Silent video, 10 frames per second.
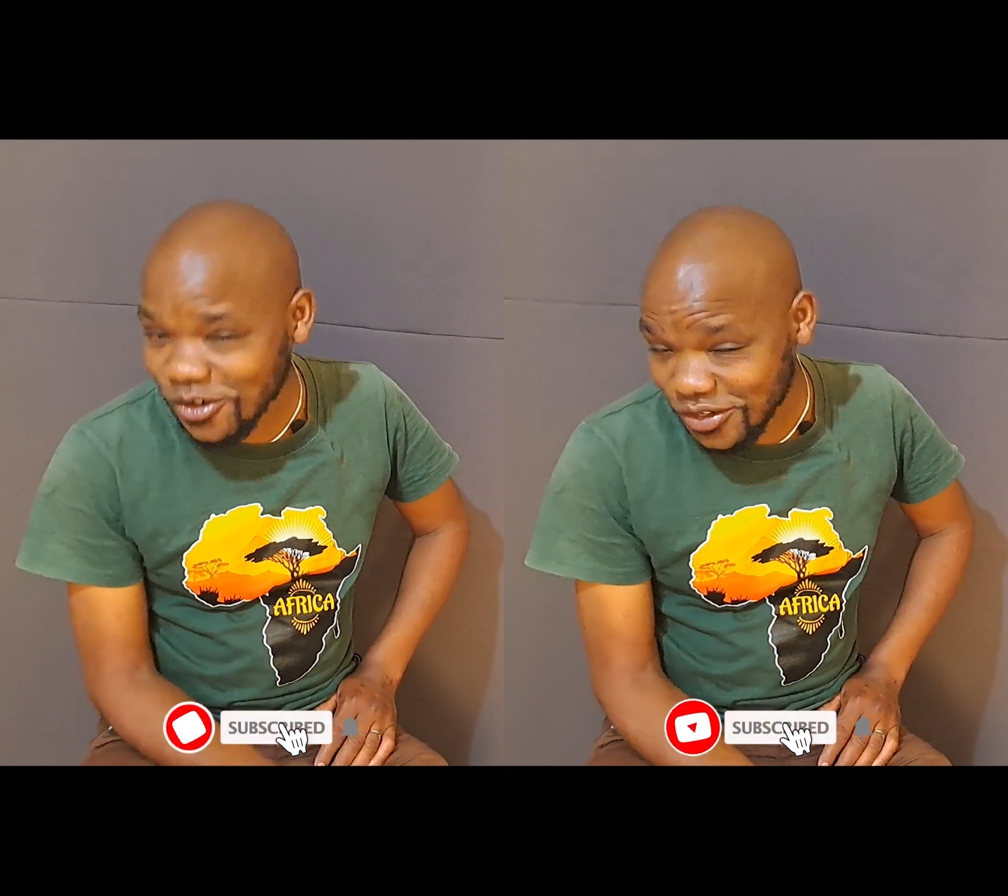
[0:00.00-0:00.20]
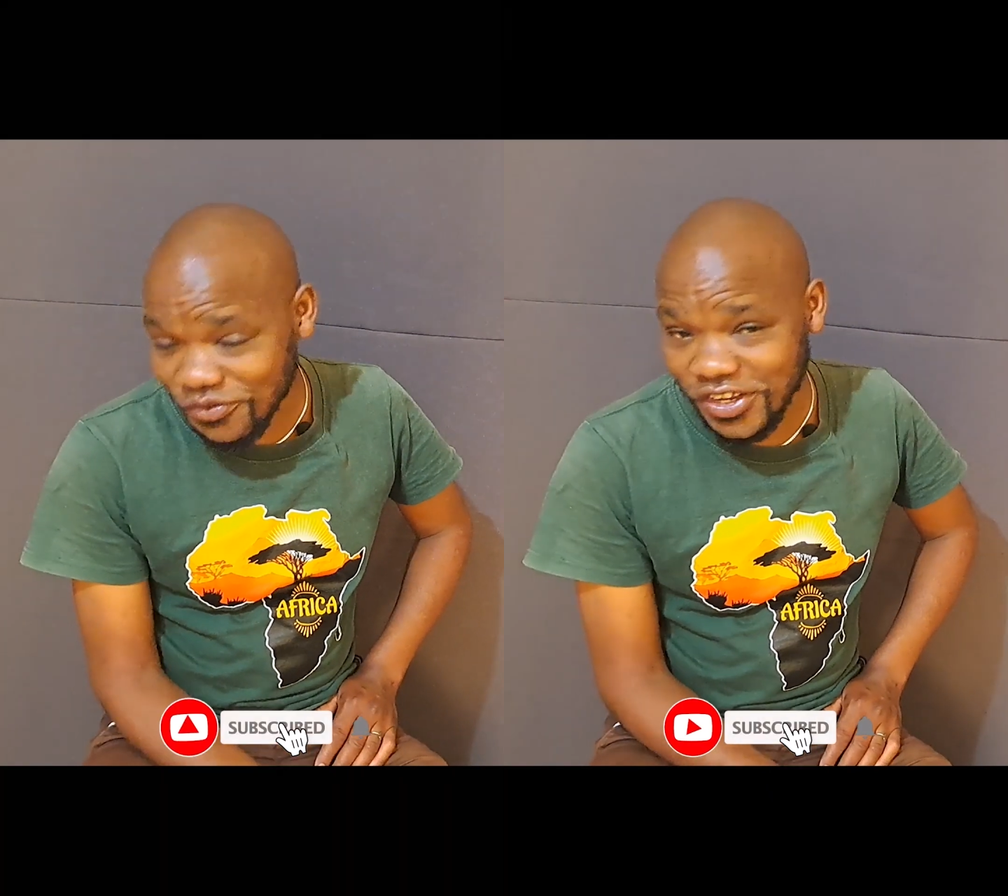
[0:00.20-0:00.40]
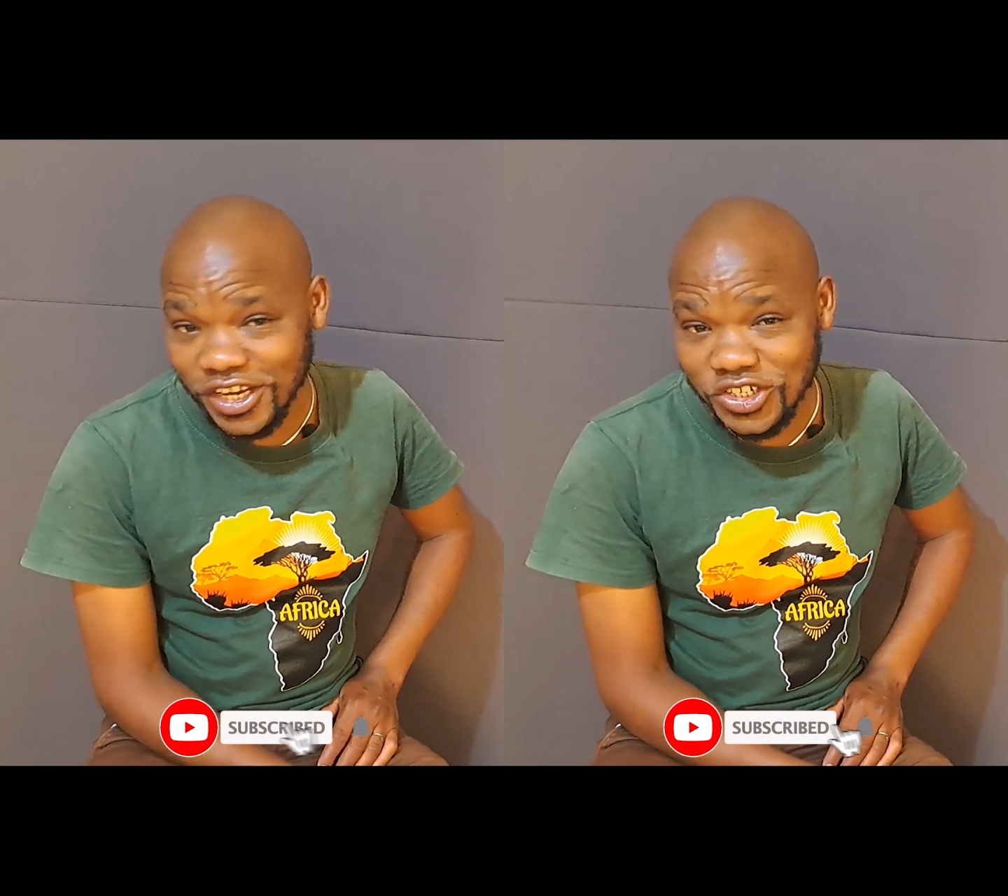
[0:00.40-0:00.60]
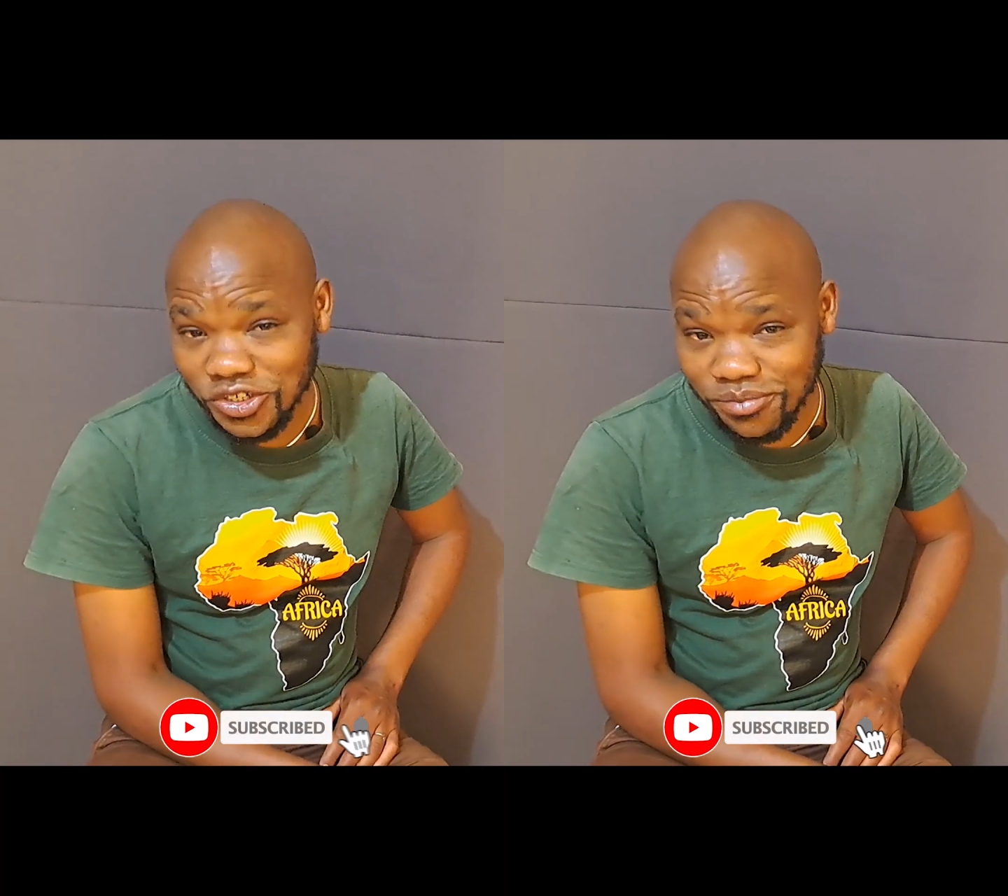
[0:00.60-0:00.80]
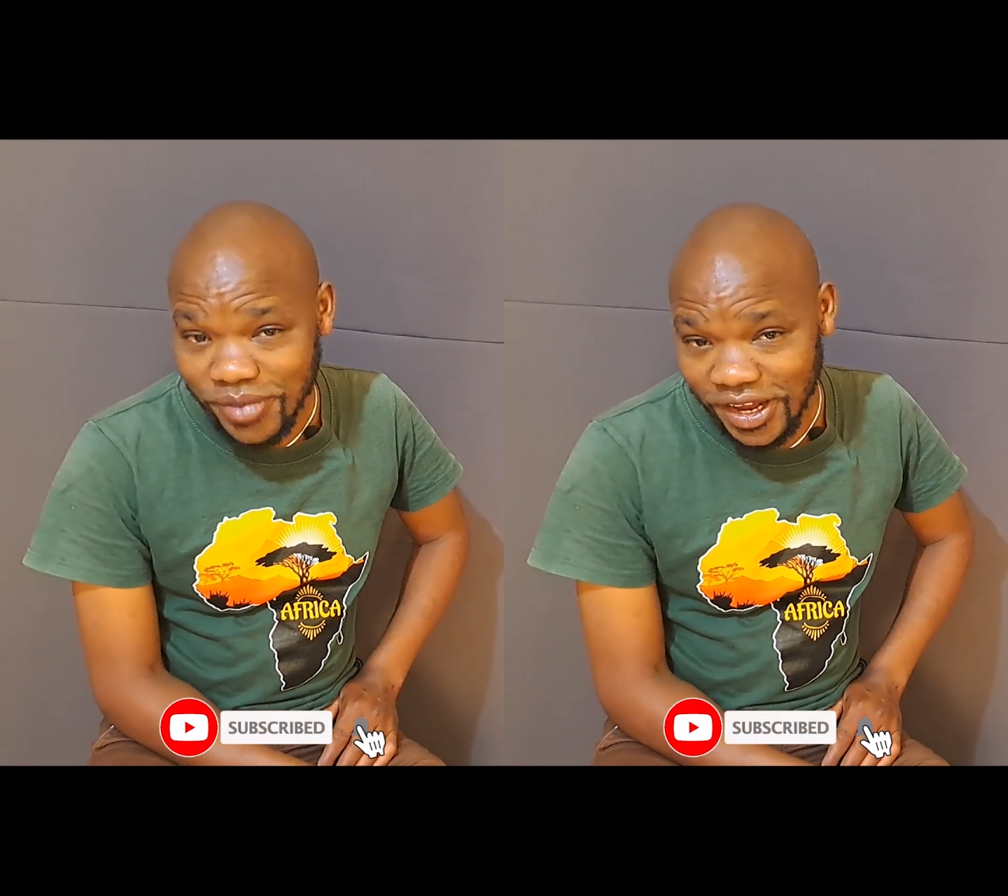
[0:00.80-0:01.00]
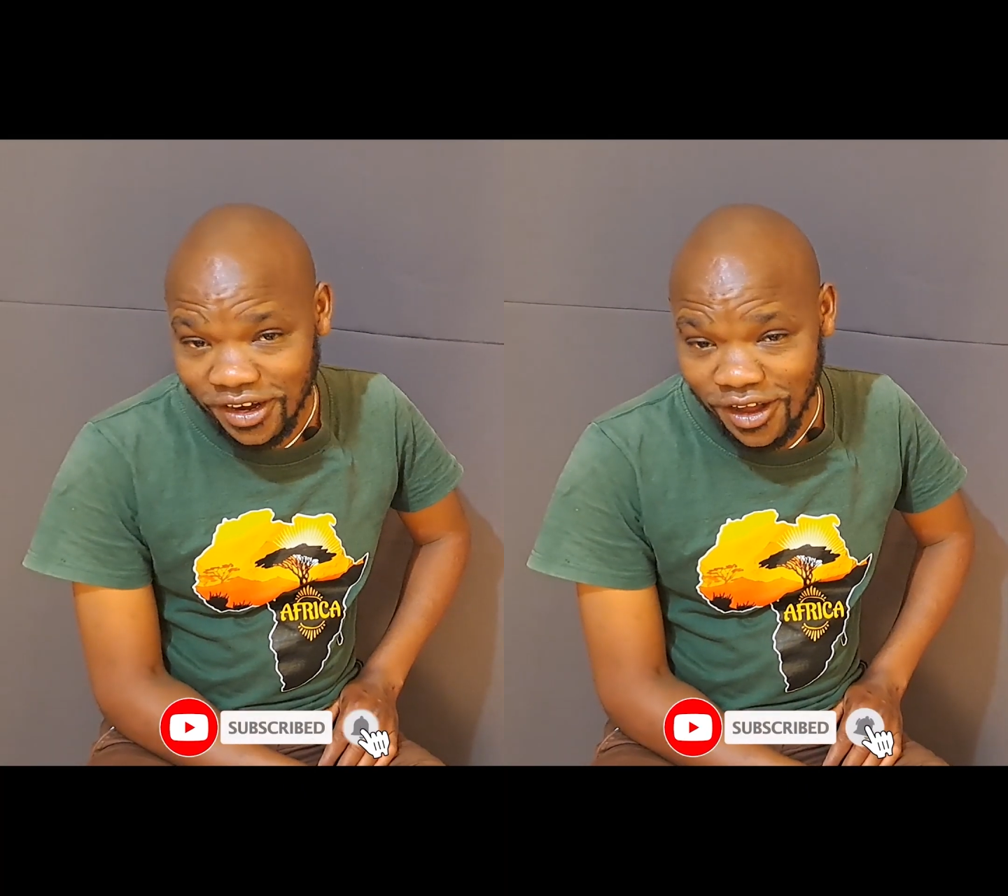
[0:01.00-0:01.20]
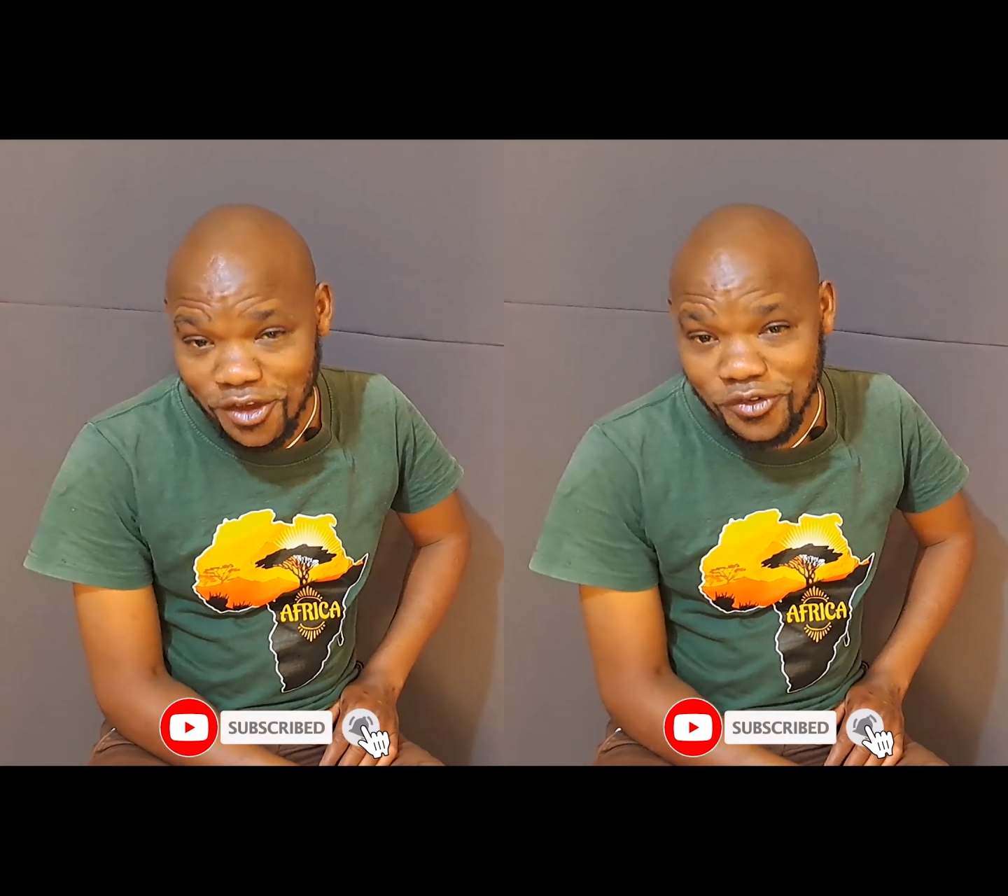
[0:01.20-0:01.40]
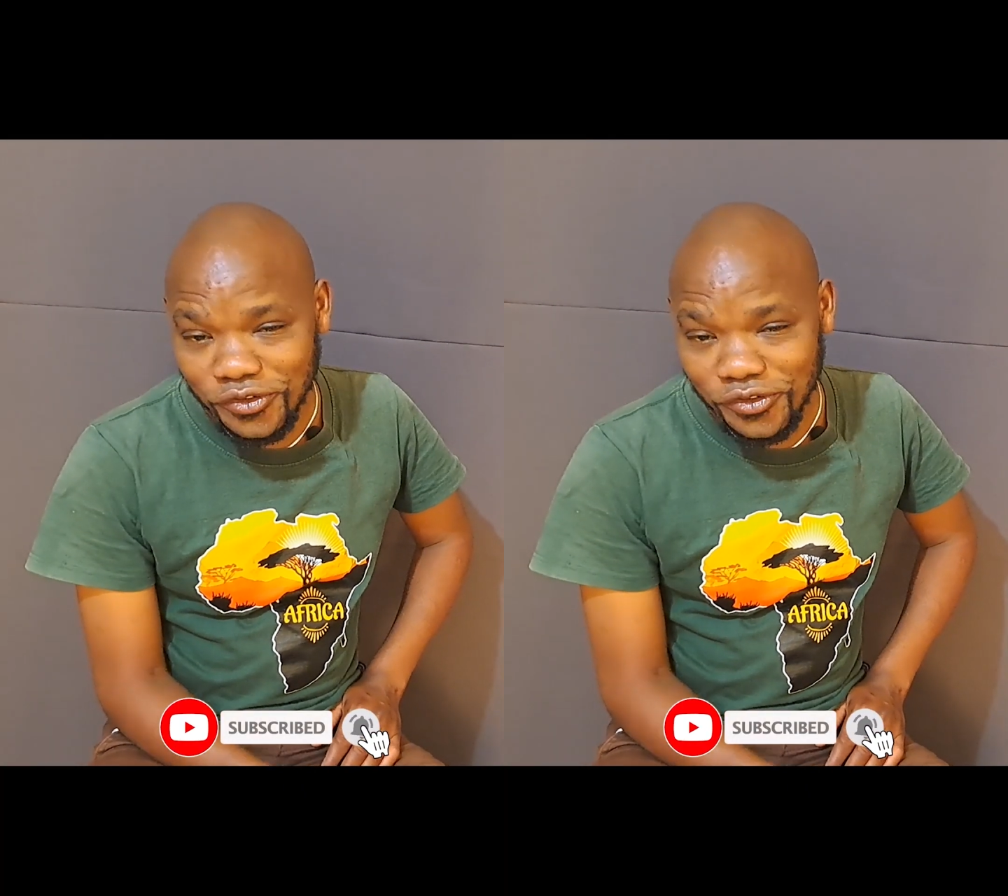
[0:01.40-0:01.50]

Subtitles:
notification bell